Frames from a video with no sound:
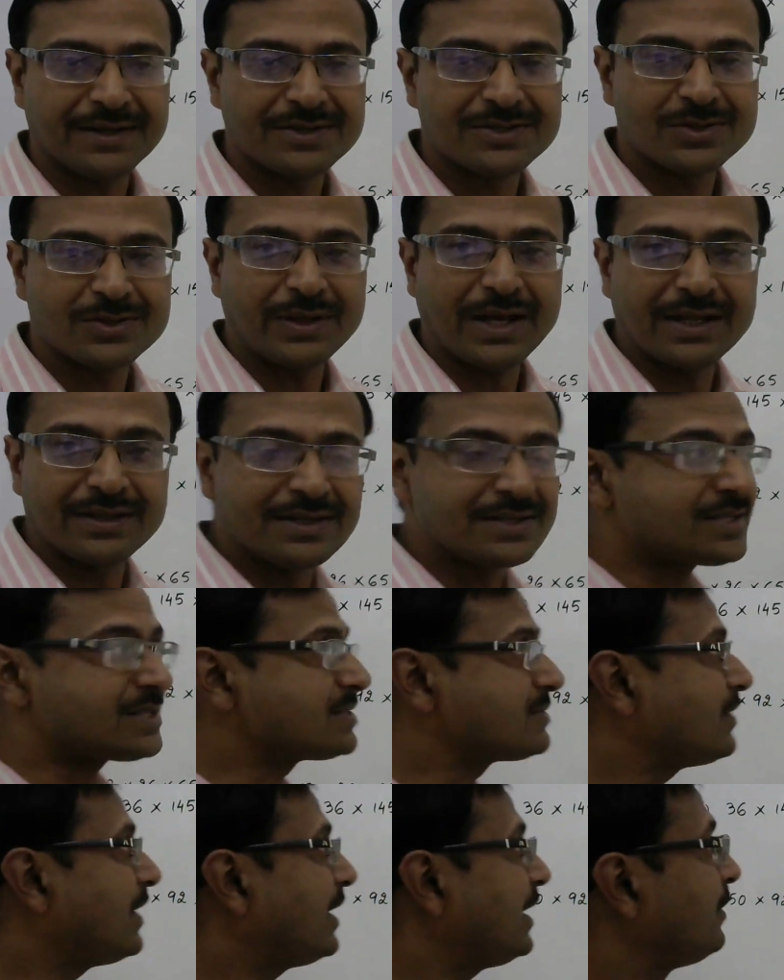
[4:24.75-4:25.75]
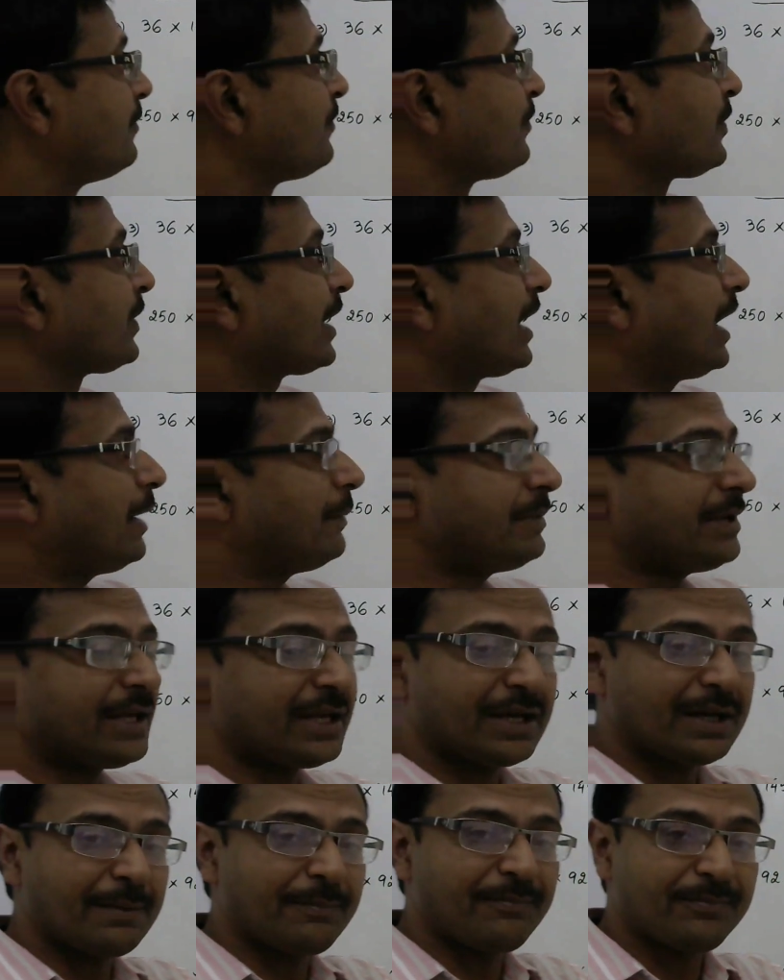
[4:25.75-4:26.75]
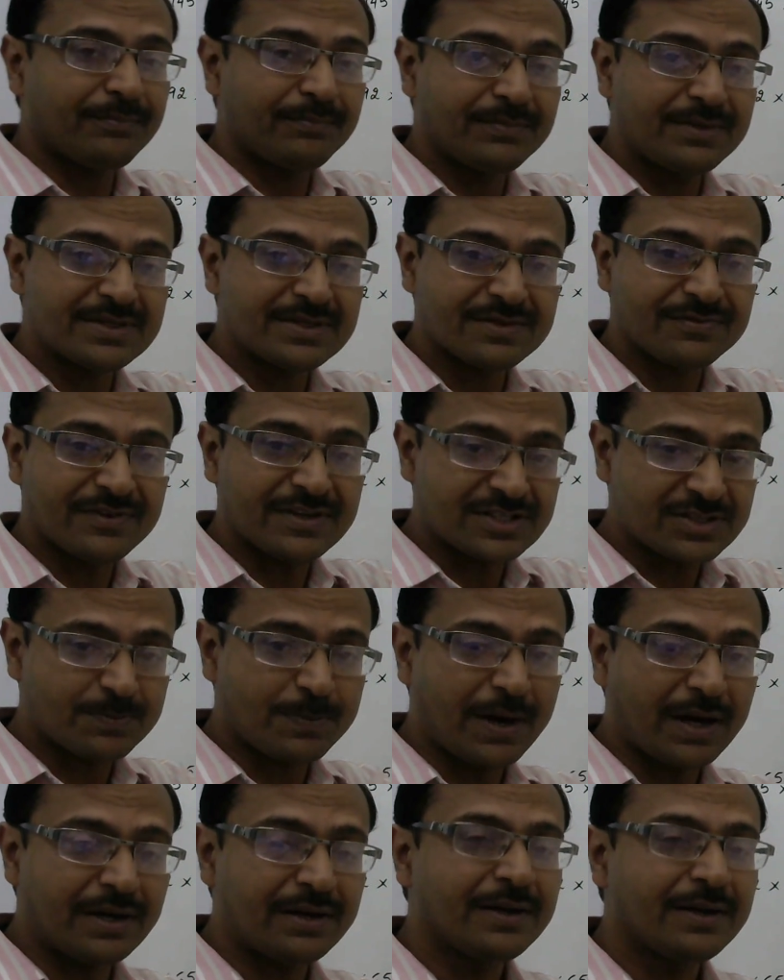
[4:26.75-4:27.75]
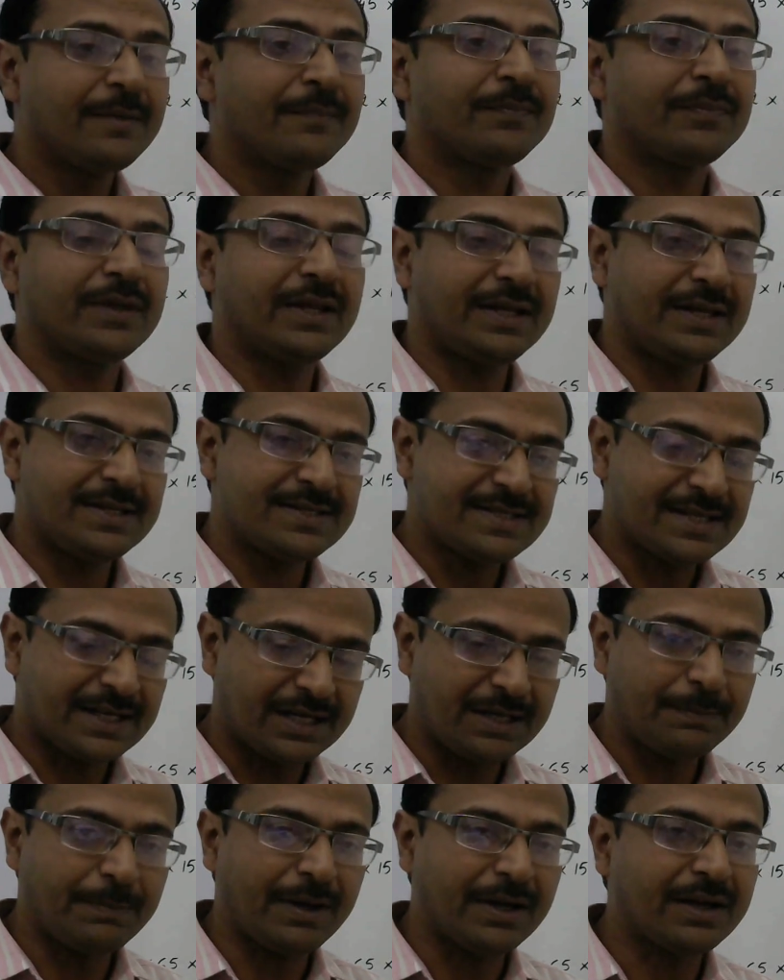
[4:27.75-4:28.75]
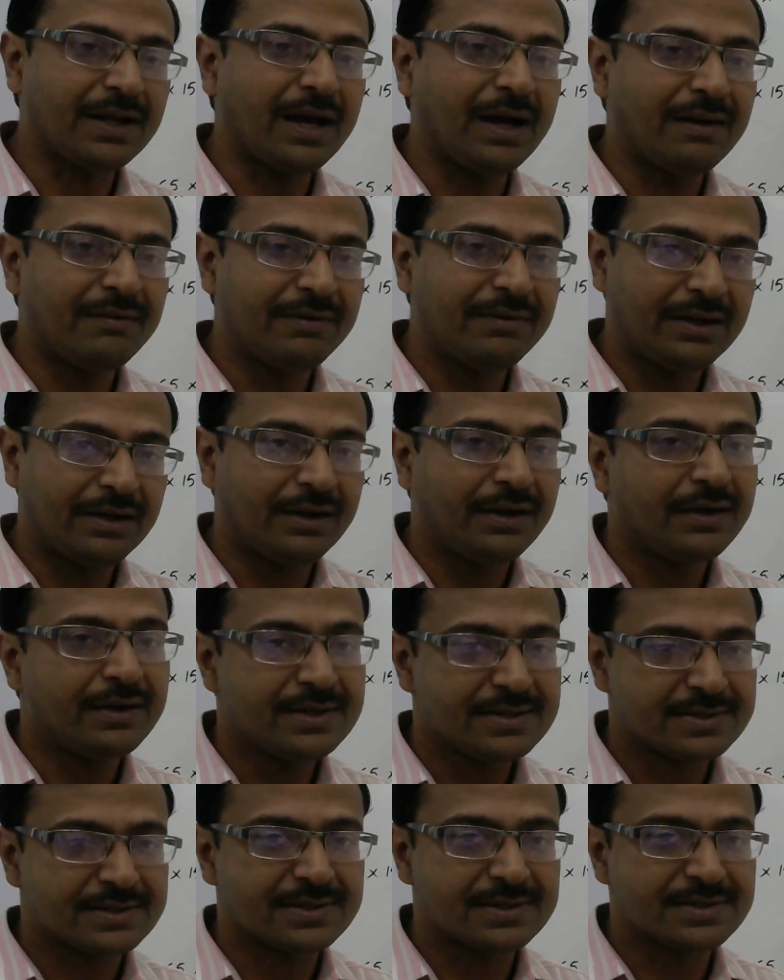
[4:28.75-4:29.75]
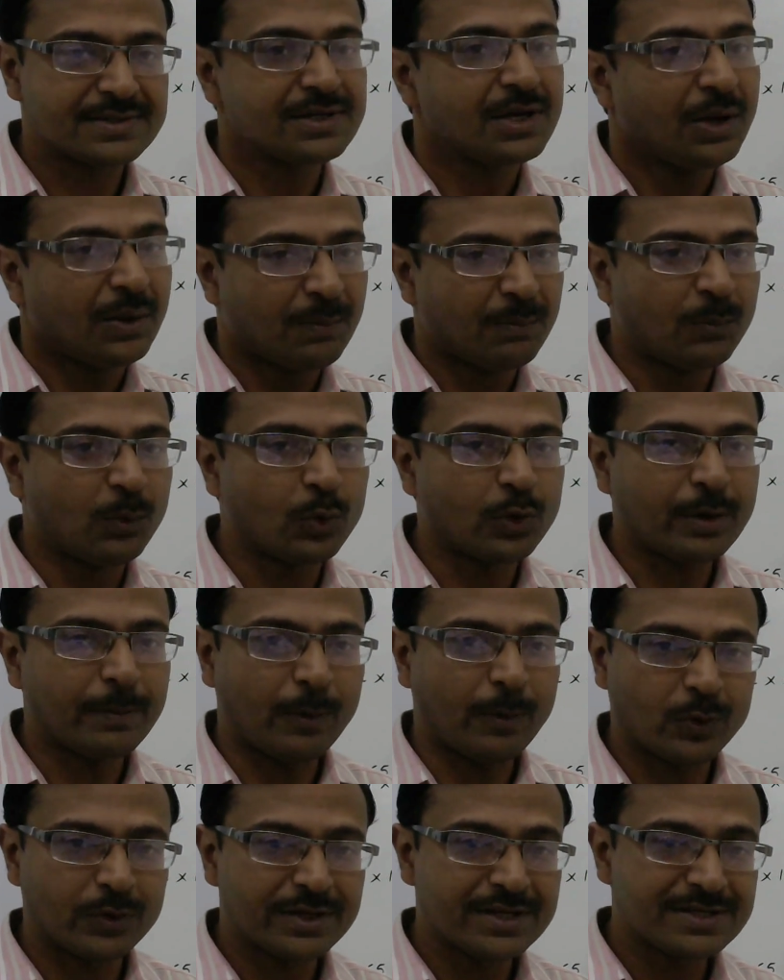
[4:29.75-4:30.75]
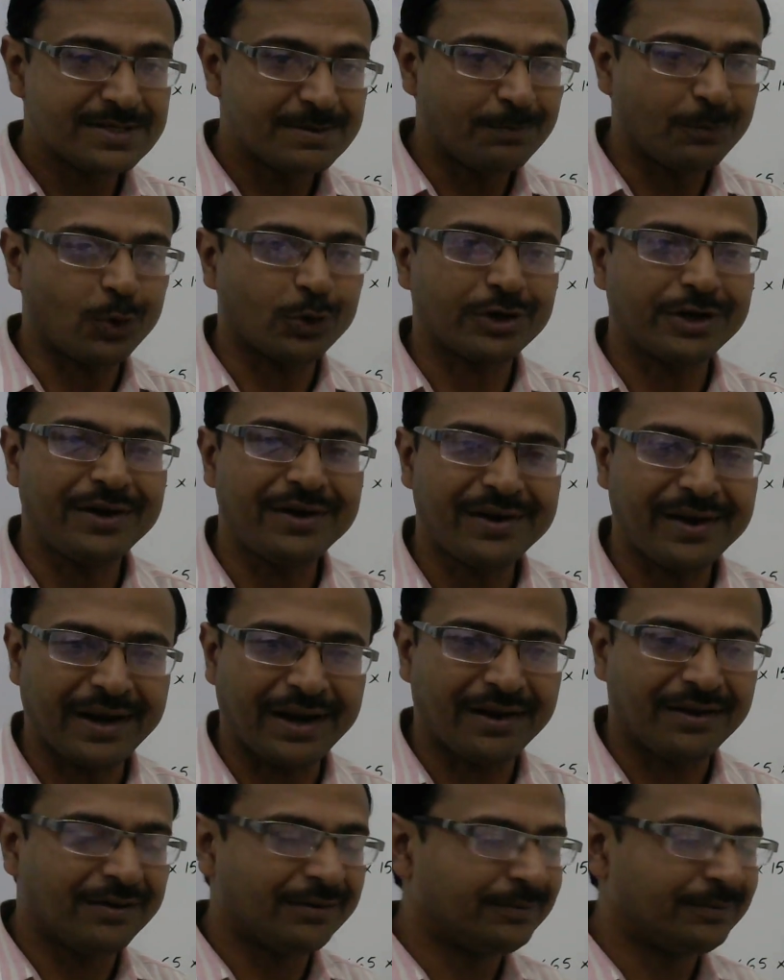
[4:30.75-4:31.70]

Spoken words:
So that this is why I am taking up, this is the first part. Then in second part, I will discuss more about this important trick.